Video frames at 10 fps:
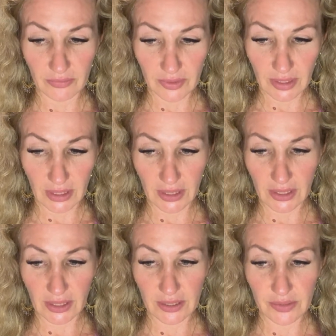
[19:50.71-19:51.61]
and
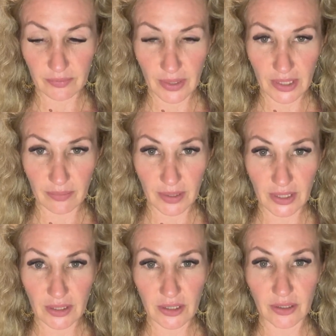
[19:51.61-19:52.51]
kindness many,
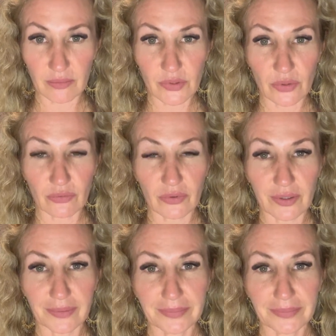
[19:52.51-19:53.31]
many times over.